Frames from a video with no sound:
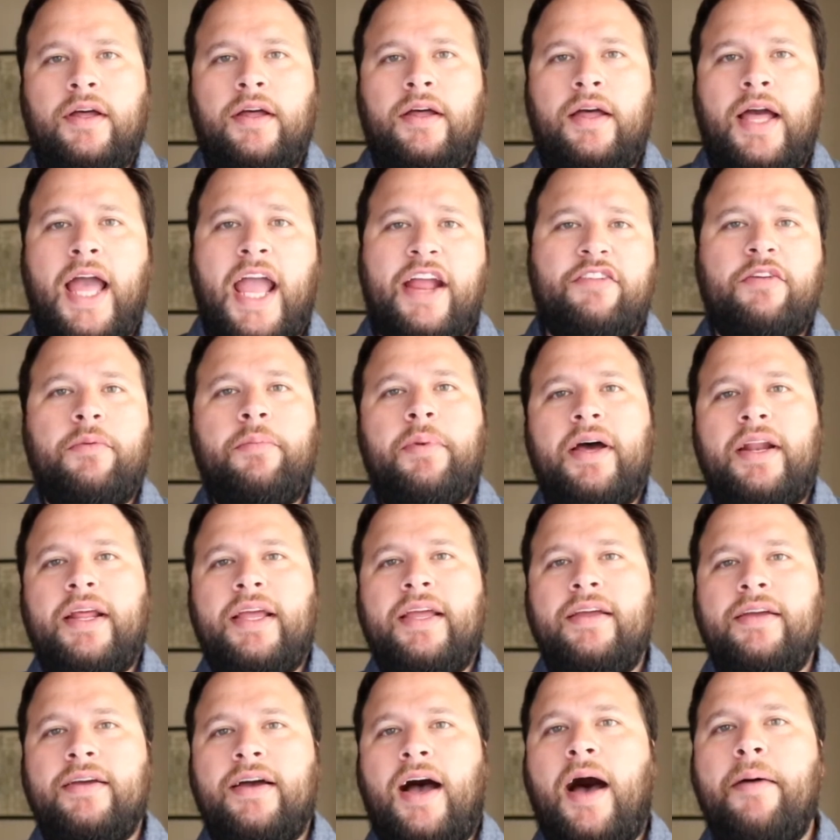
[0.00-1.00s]
Hey
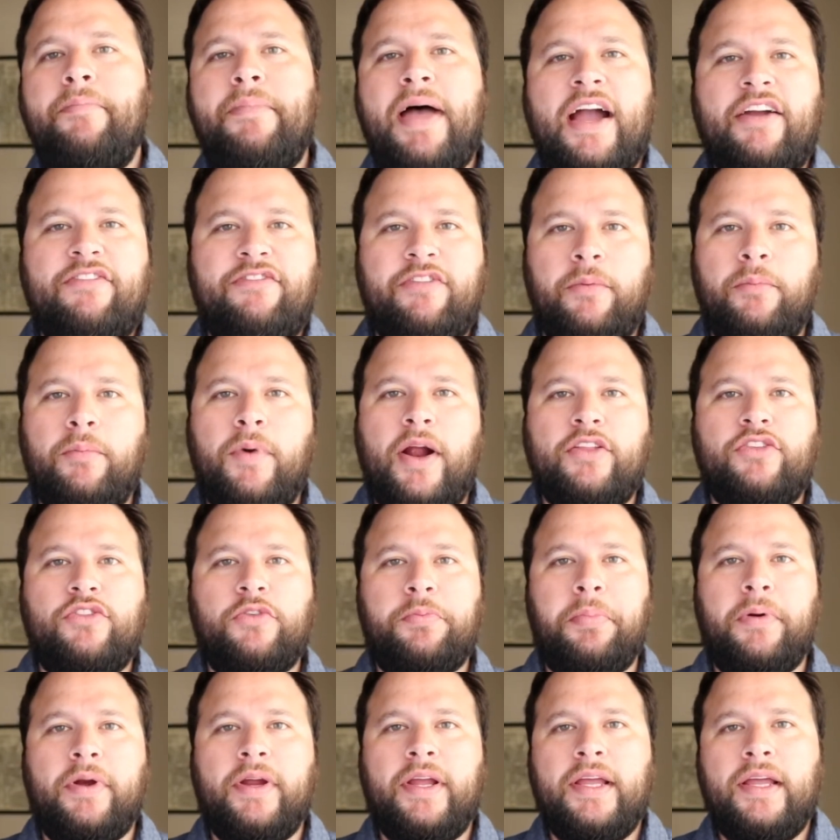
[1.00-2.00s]
everybody, I'm Mac from Rent
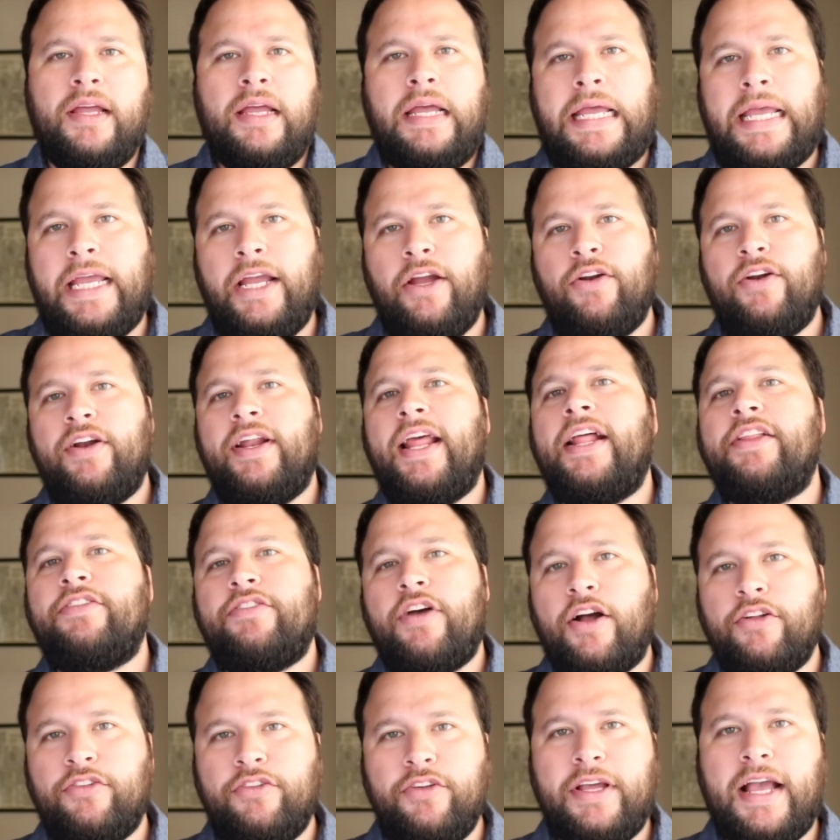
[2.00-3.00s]
Spree, here today to
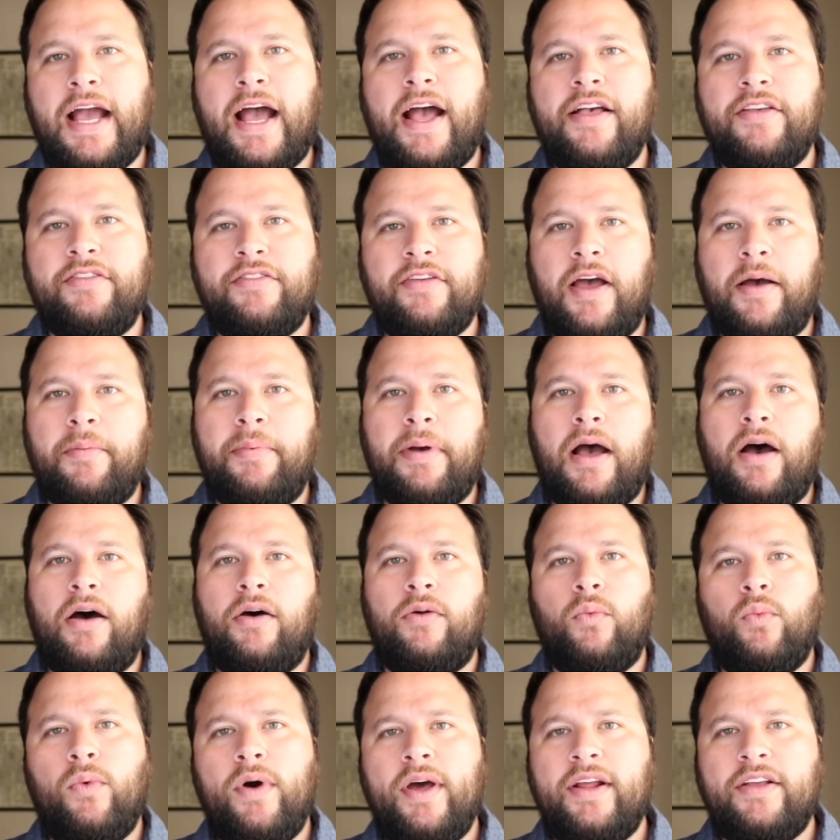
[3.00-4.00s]
talk to you guys
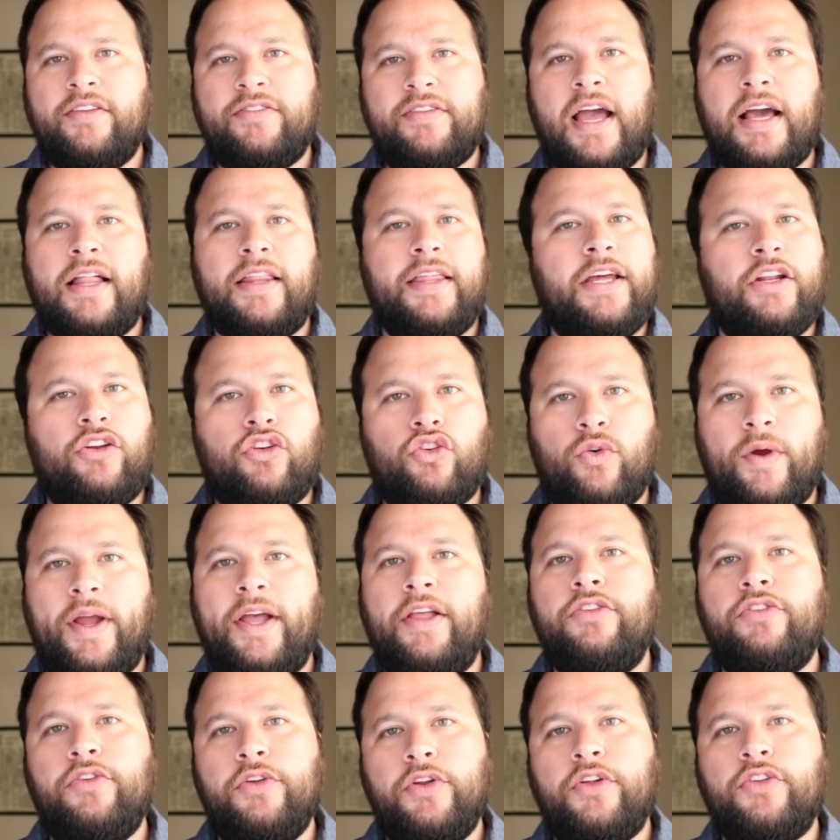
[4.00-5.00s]
about what exactly a
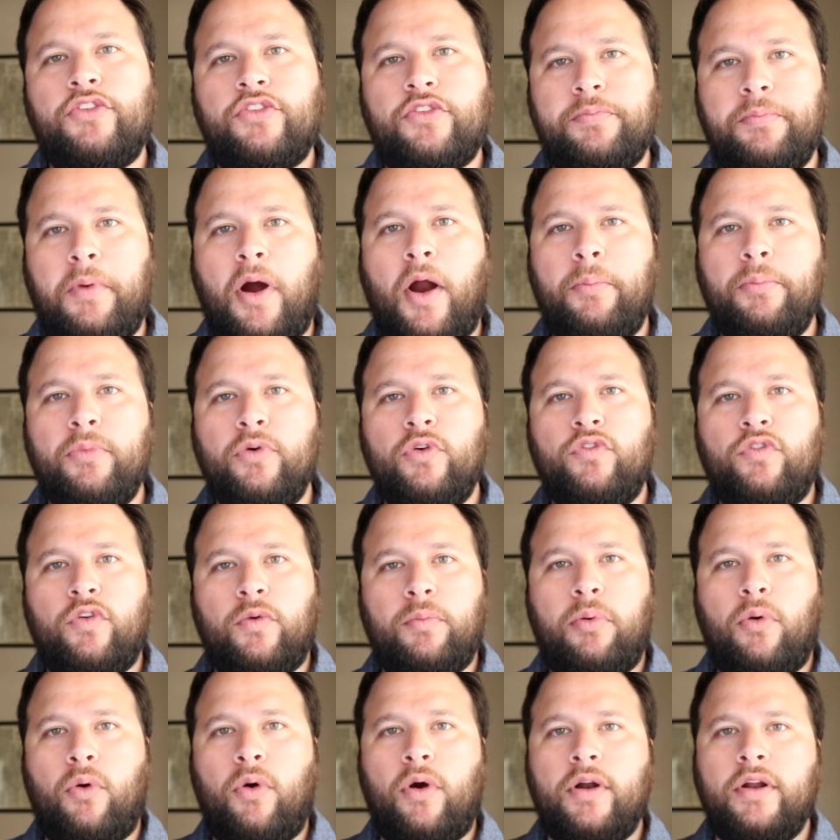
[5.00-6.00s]
TransUnion Smartmove
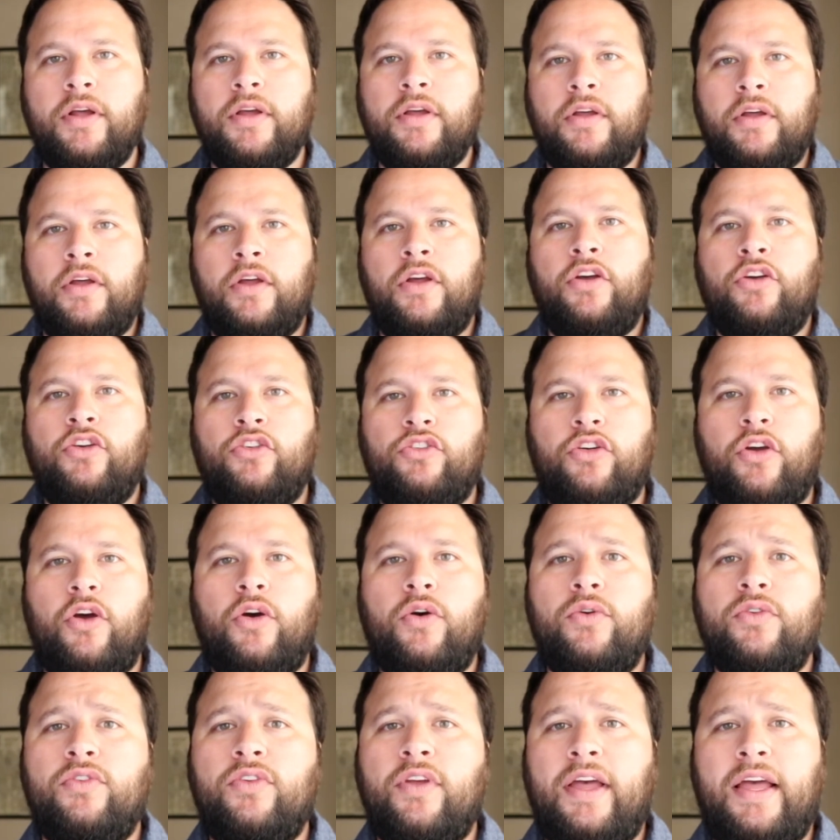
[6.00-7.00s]
report
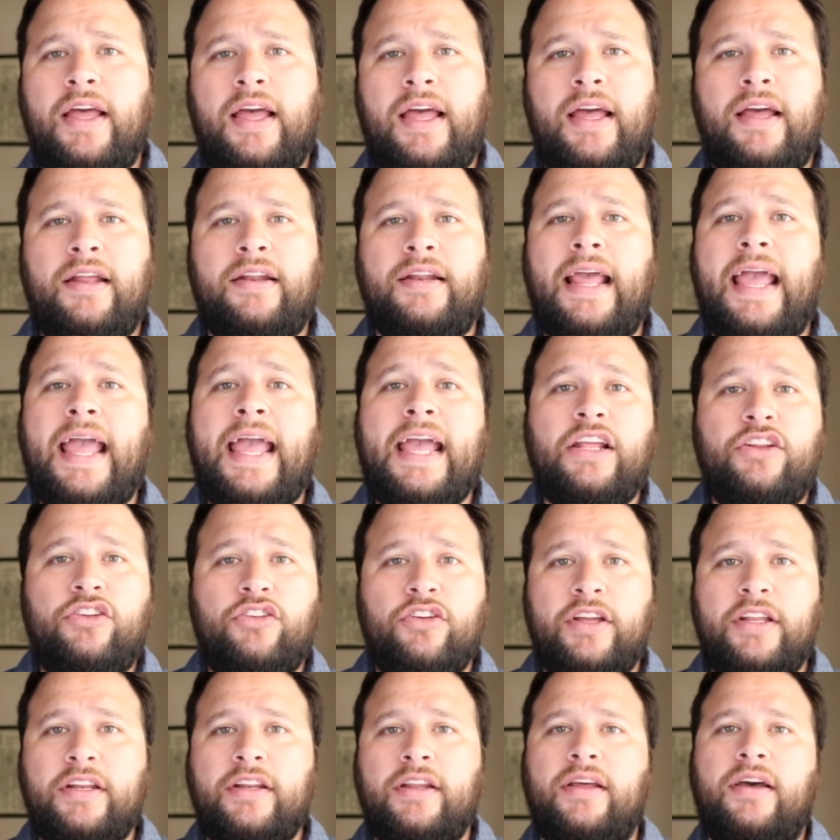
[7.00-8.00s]
shows an
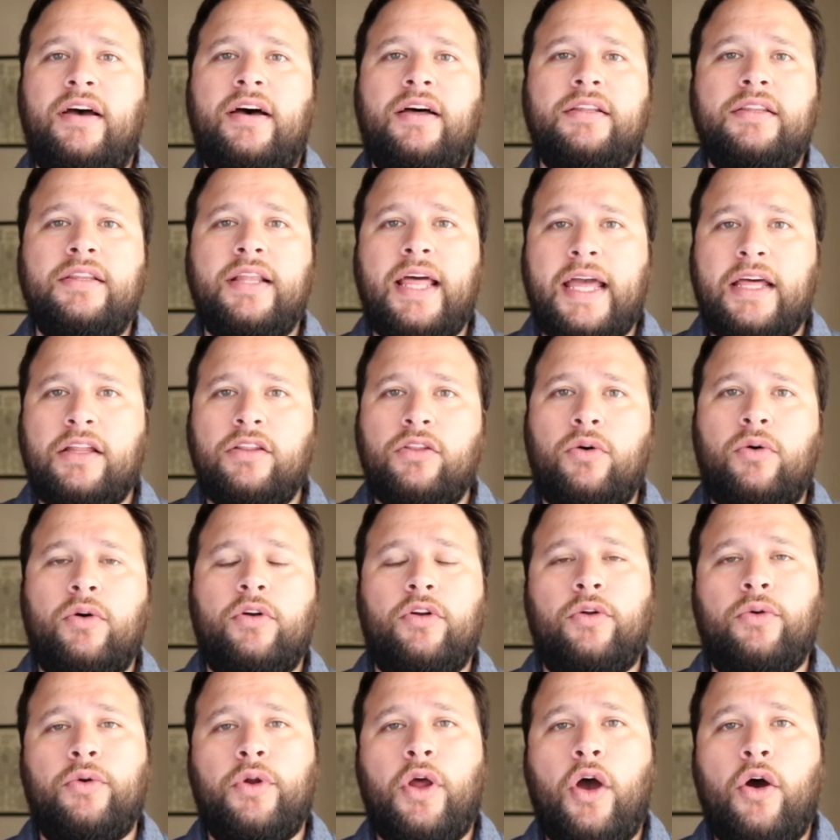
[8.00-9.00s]
agent, a landlord,
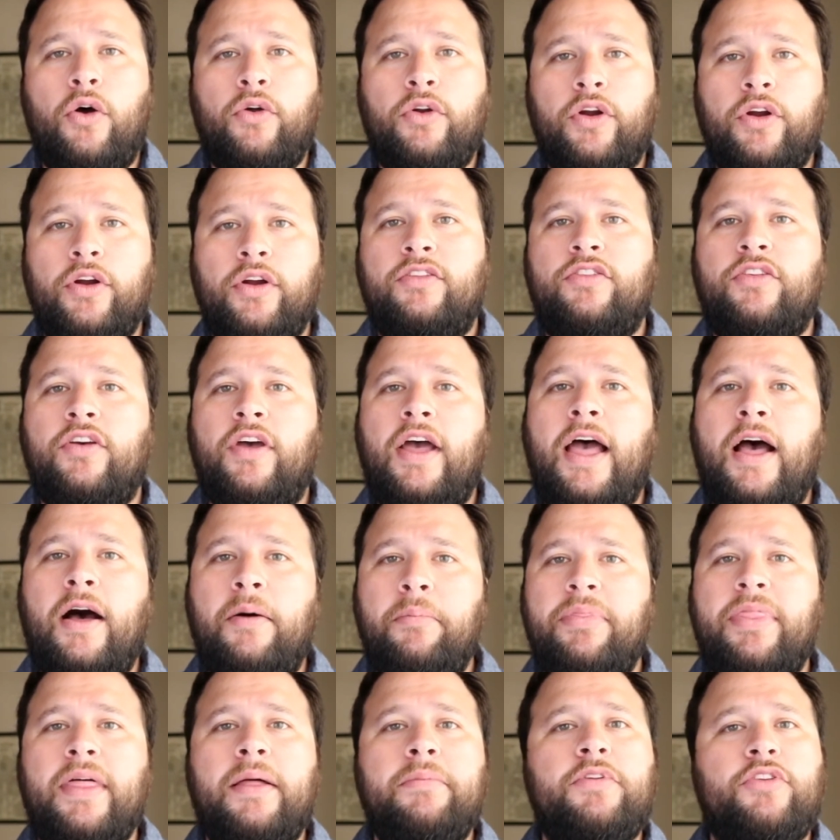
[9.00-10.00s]
or an owner to
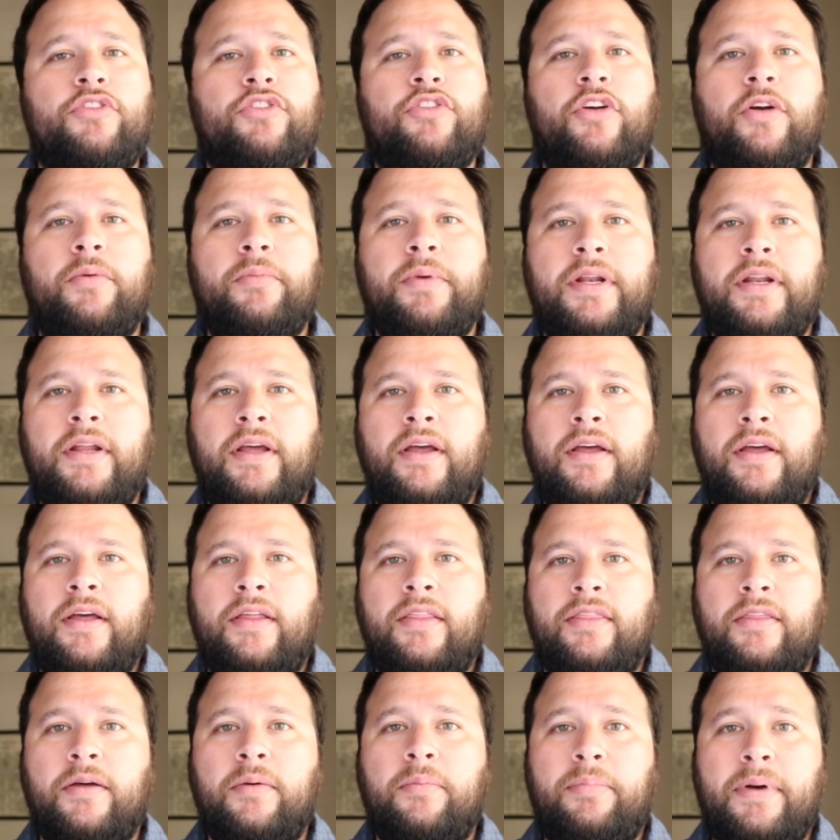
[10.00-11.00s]
help them determine
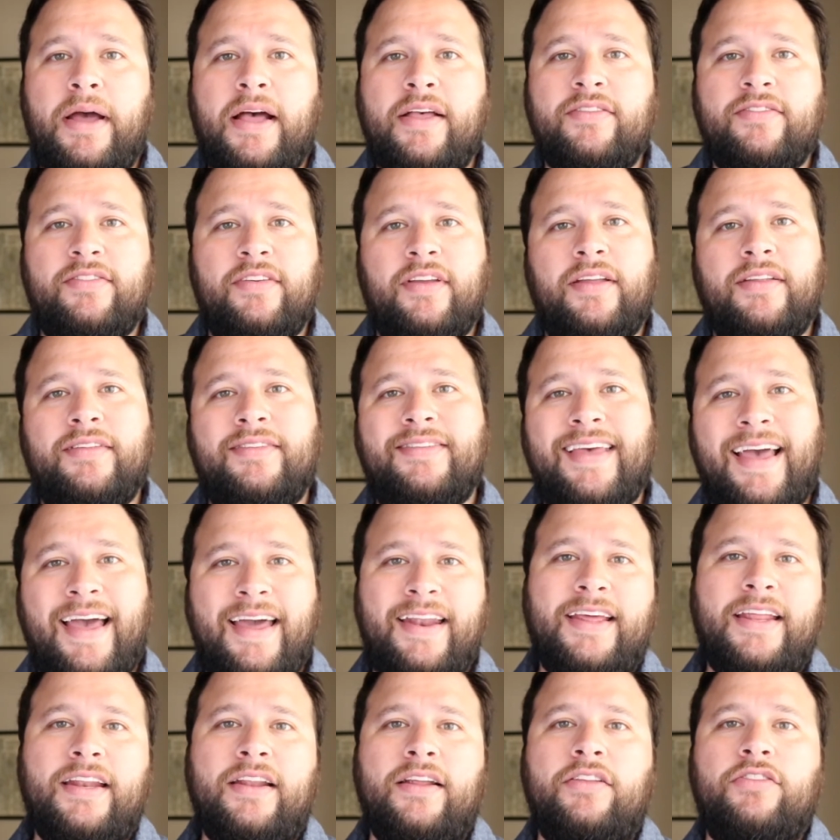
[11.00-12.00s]
the best
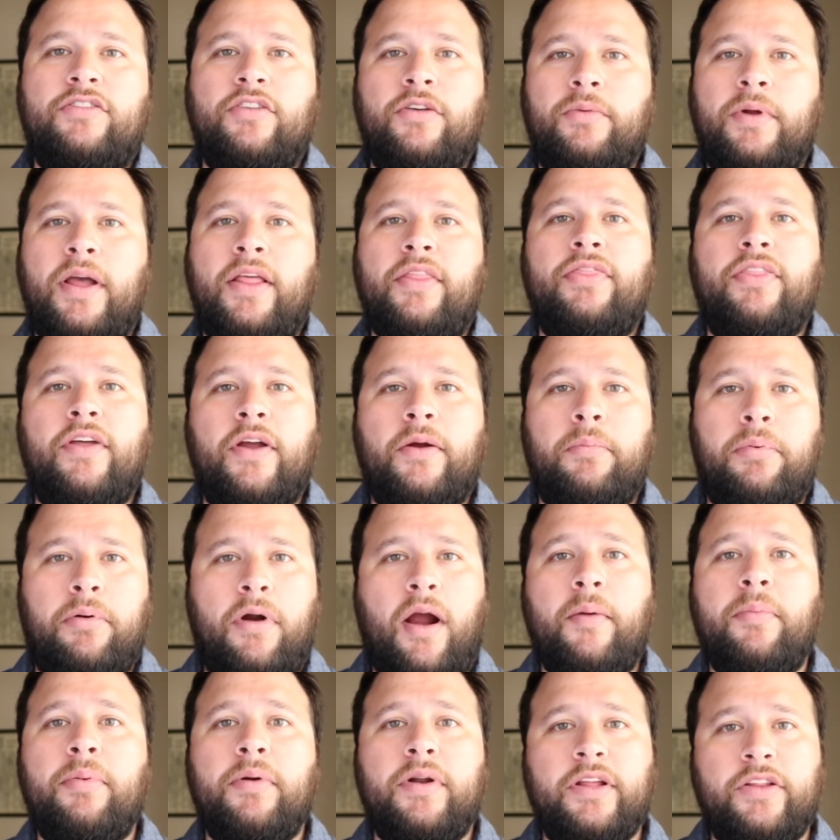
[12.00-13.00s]
tenant to rent their
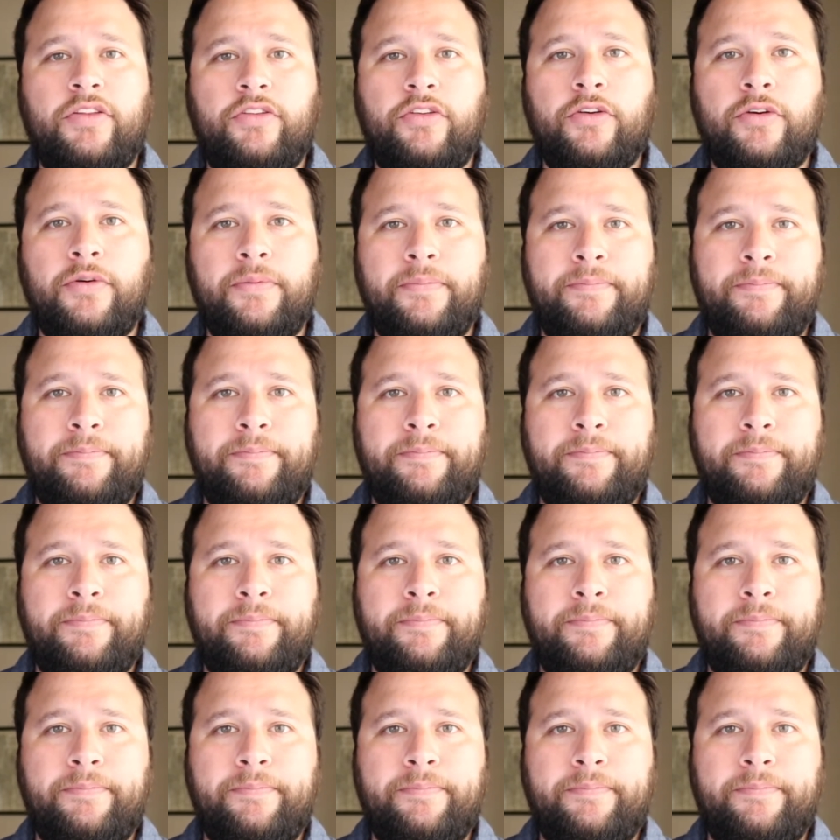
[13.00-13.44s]
property to.